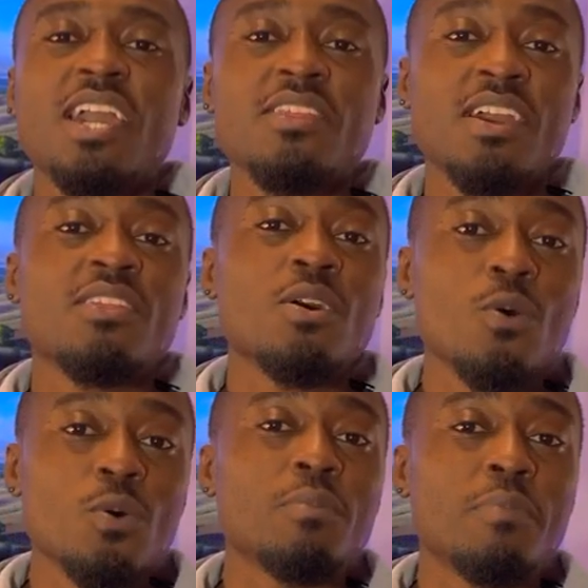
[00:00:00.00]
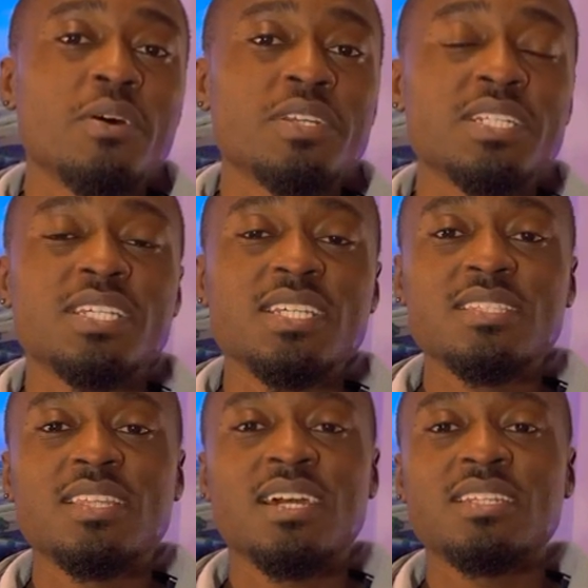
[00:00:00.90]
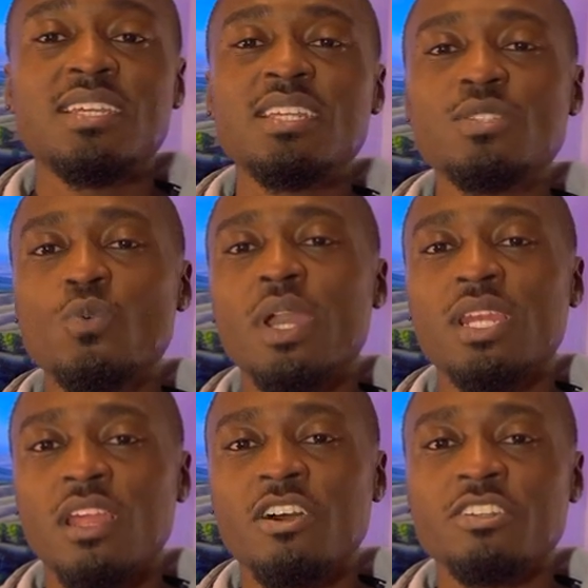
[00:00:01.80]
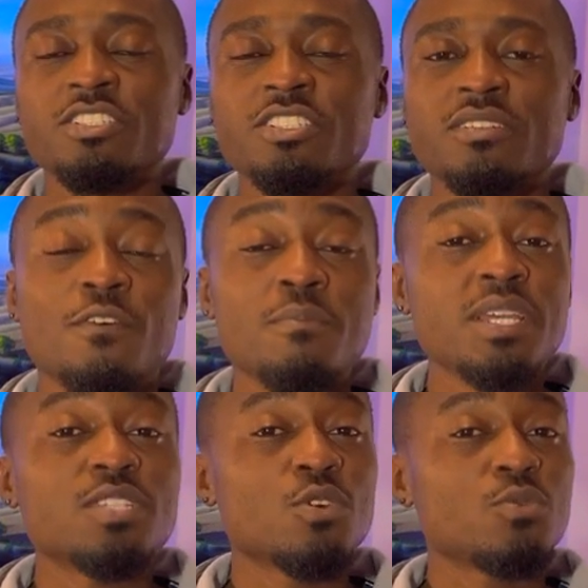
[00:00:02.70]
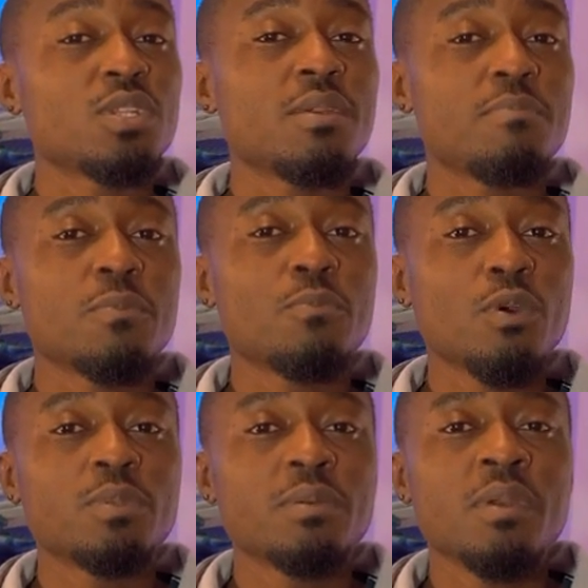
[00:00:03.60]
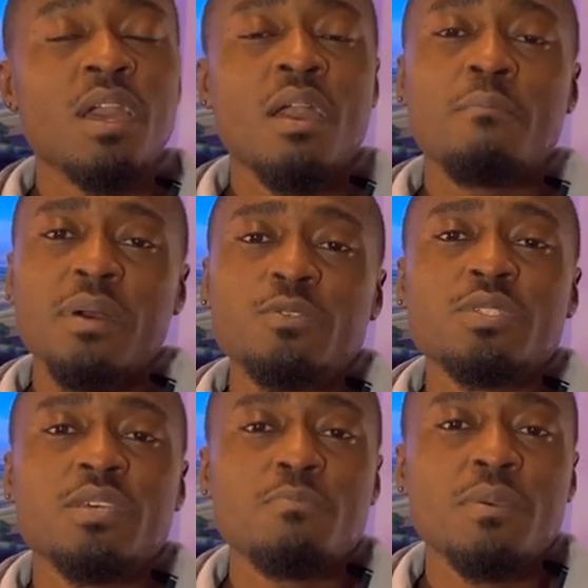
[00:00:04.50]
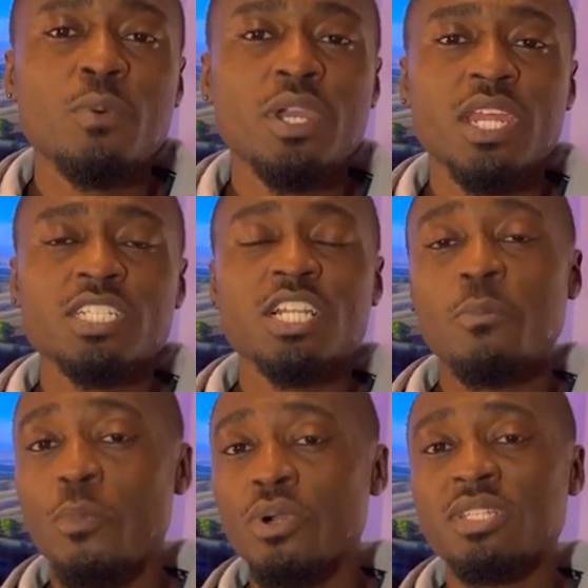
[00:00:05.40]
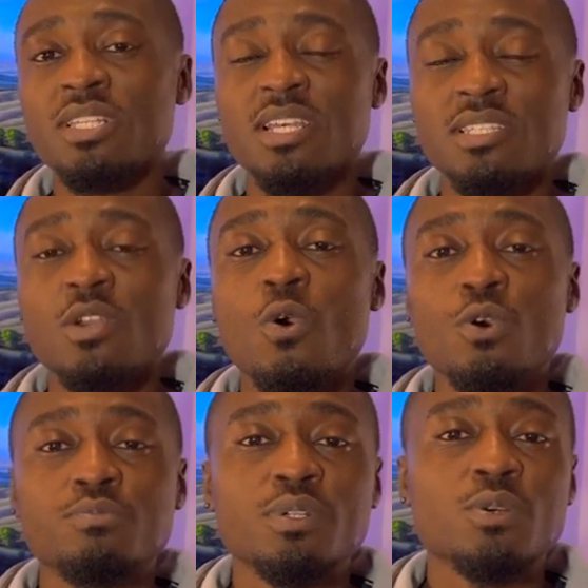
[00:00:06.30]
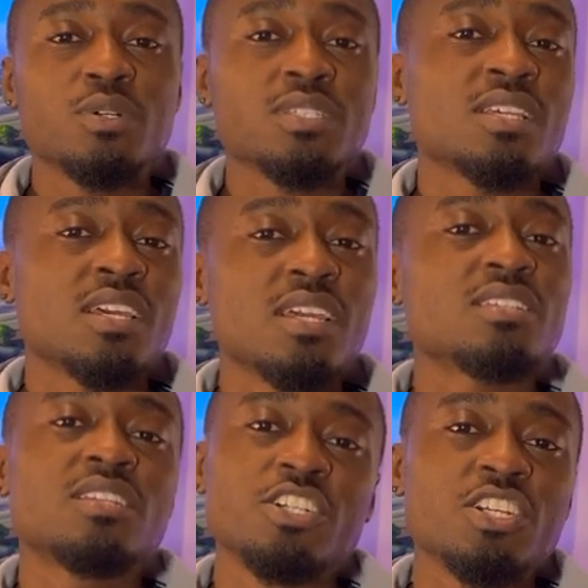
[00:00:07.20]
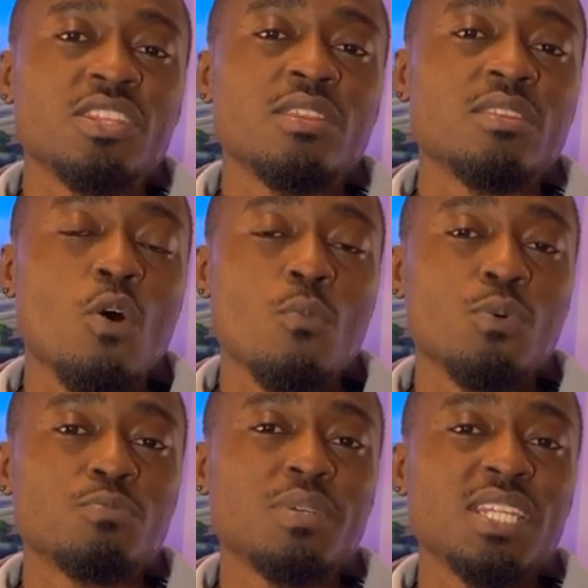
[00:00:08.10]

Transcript: And the other con about it is that it's quite large. For me, it's not really a big problem, but to some people it actually poses as a con because it's larger than the HomePod